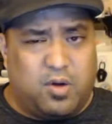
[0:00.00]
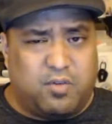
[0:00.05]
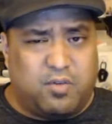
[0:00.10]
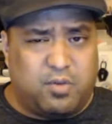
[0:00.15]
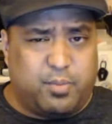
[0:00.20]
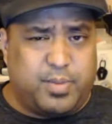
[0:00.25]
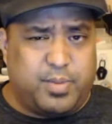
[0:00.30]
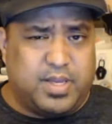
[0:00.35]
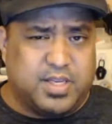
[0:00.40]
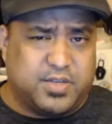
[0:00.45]

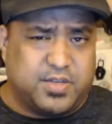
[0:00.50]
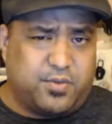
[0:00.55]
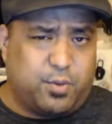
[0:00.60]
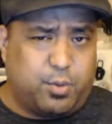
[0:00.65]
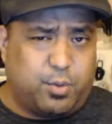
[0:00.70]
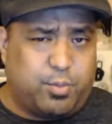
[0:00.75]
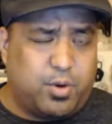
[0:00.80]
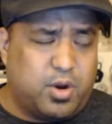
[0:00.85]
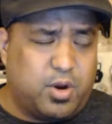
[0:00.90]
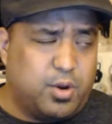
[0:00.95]
over a
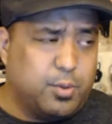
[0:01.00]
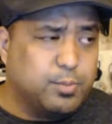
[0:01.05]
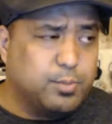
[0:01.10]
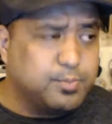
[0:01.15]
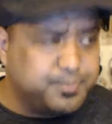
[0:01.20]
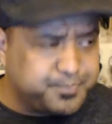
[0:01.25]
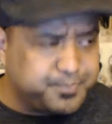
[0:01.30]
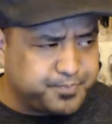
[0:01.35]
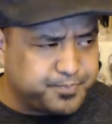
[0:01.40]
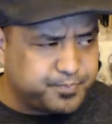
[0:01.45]
PS4 Pro?
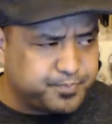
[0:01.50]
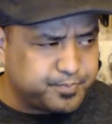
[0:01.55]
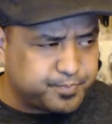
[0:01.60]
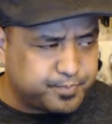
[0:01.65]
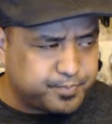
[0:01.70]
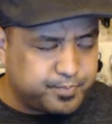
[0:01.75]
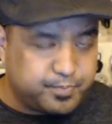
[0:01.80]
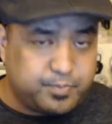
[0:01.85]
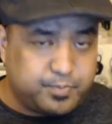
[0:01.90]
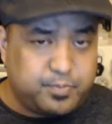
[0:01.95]

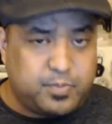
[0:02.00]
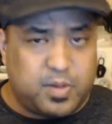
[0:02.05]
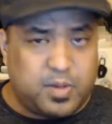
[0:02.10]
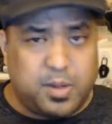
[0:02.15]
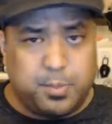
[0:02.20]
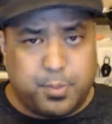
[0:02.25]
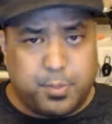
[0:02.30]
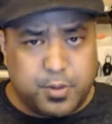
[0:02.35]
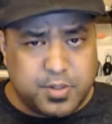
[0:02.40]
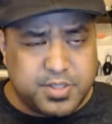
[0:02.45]

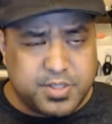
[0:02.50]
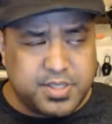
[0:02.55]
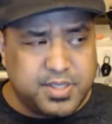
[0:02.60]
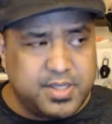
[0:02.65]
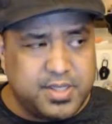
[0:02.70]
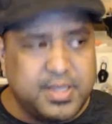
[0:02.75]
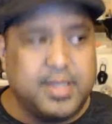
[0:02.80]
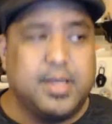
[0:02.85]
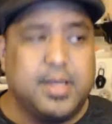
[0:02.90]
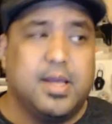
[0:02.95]

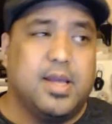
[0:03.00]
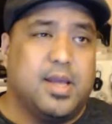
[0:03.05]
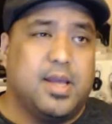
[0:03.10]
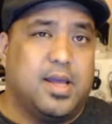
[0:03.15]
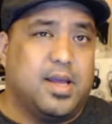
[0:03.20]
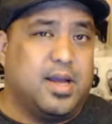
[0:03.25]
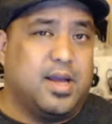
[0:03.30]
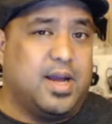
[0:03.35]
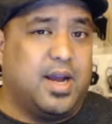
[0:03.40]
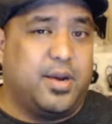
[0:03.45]
Personally,
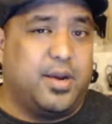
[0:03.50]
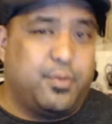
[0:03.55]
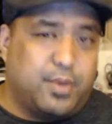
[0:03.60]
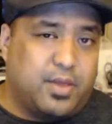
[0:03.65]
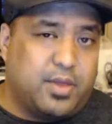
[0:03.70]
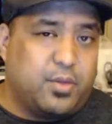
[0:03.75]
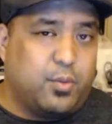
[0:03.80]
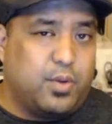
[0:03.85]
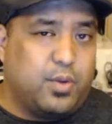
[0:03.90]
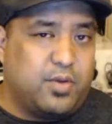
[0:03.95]
I'd
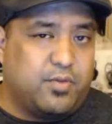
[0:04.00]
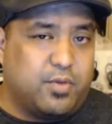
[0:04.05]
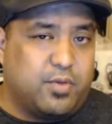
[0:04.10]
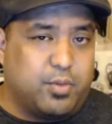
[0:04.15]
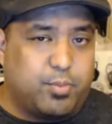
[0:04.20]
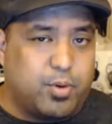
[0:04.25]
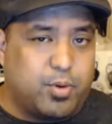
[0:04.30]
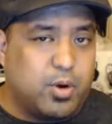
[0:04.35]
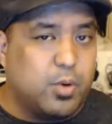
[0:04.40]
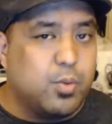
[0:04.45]
rather wait for
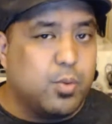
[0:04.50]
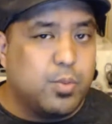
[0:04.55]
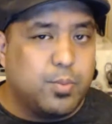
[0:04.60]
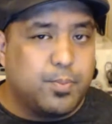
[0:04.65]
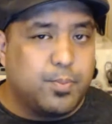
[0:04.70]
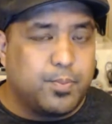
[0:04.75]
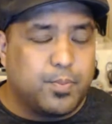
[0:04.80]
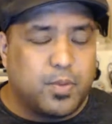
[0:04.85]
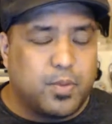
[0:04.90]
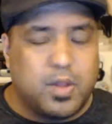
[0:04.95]
the Pro.
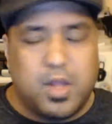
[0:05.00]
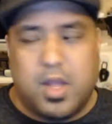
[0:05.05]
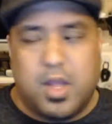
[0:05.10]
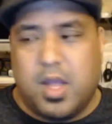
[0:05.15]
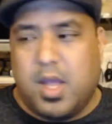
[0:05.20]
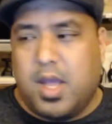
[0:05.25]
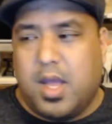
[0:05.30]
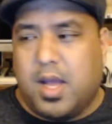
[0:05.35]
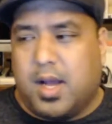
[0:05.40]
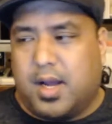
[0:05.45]

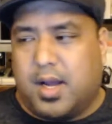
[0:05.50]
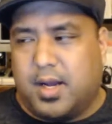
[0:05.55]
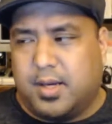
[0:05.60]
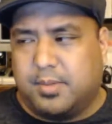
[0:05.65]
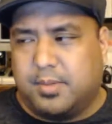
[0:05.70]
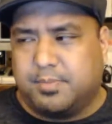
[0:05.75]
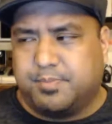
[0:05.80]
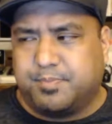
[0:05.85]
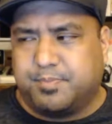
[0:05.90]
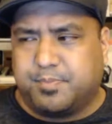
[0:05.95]

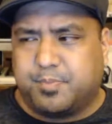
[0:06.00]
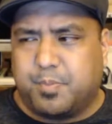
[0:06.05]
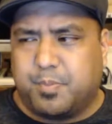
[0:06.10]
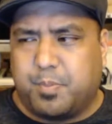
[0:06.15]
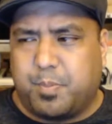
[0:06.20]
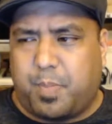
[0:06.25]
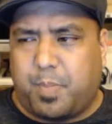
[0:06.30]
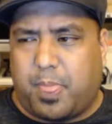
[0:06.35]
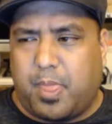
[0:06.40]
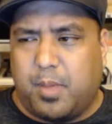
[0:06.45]

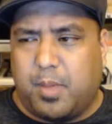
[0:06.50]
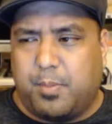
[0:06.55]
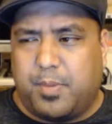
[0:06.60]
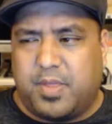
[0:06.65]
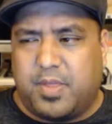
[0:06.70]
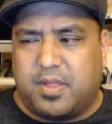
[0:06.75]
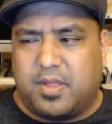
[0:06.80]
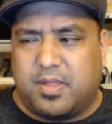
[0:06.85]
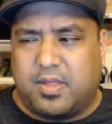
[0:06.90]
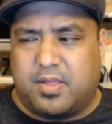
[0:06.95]

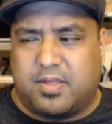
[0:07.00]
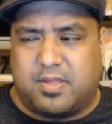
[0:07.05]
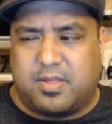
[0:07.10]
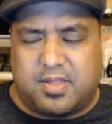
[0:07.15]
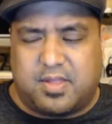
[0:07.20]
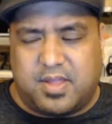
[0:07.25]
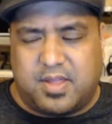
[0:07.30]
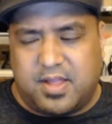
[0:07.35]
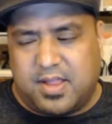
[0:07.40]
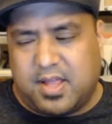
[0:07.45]
But the
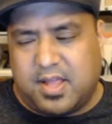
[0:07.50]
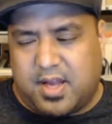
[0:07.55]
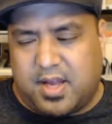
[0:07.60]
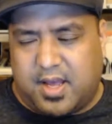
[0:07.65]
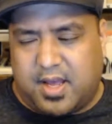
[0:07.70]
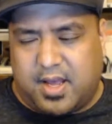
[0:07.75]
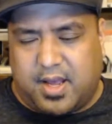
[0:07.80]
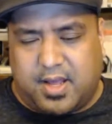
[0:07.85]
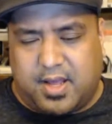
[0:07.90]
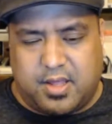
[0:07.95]
thing that
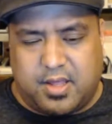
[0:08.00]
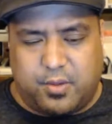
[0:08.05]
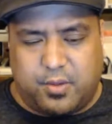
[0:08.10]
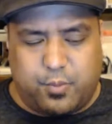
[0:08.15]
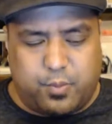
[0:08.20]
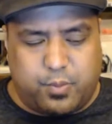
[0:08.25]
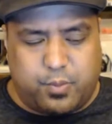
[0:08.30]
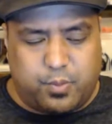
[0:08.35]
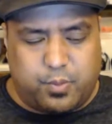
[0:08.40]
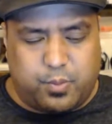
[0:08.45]
I
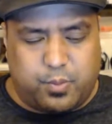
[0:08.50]
think